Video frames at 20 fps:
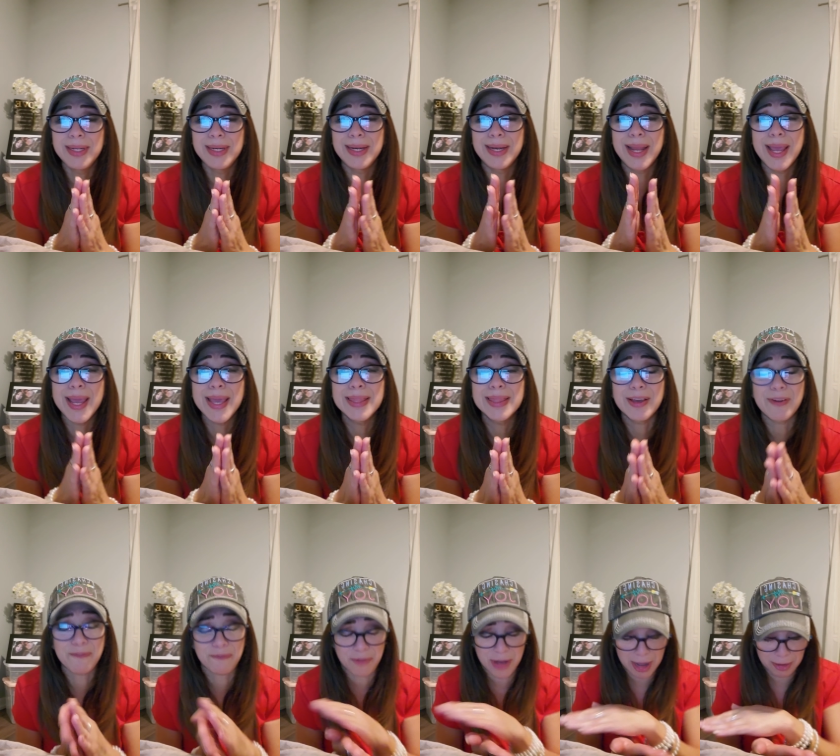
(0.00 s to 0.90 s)
lay
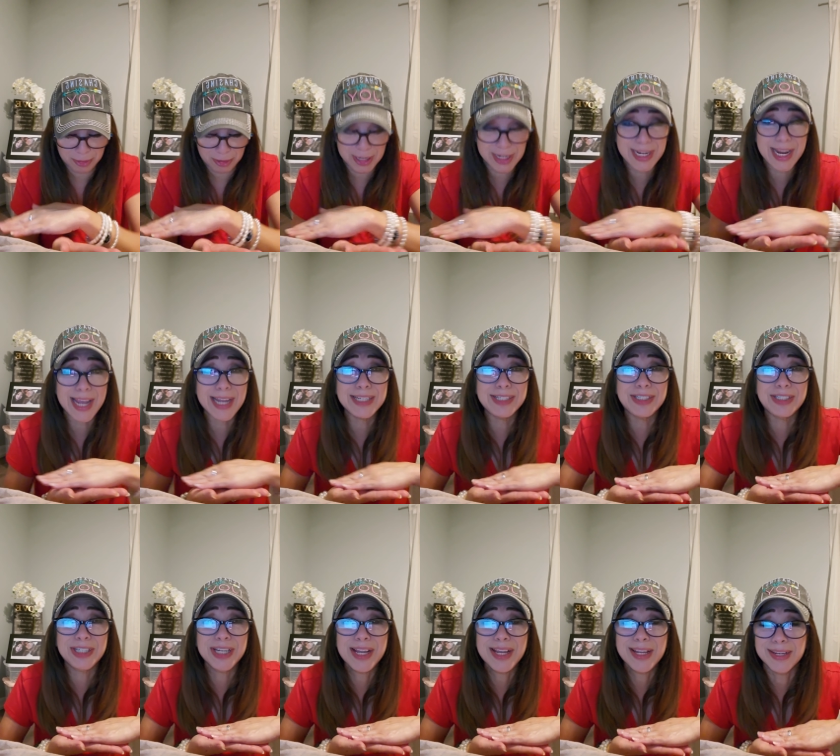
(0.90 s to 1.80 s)
the
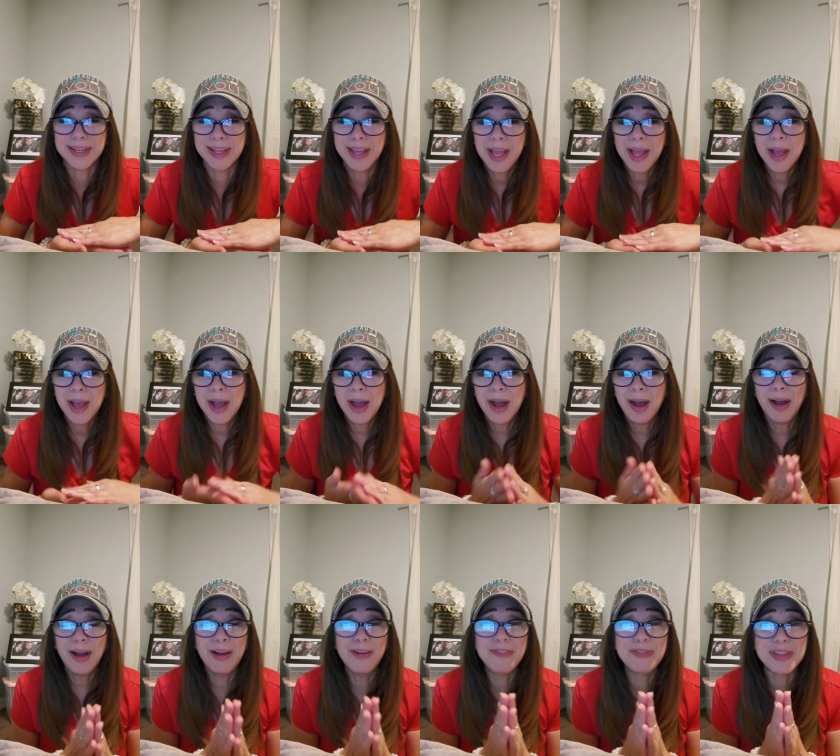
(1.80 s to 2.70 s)
foundation
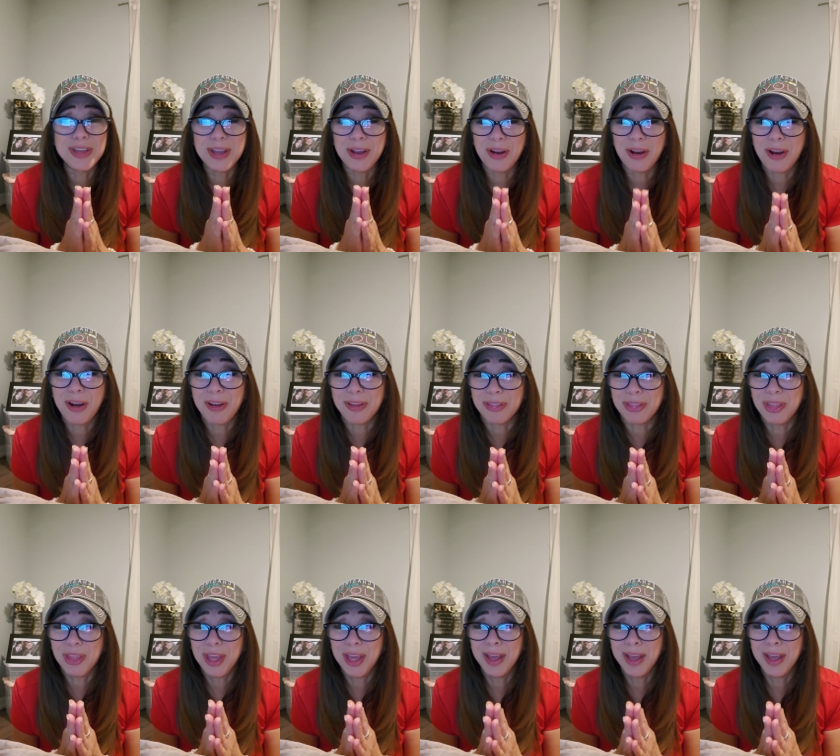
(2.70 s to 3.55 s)
of the earth,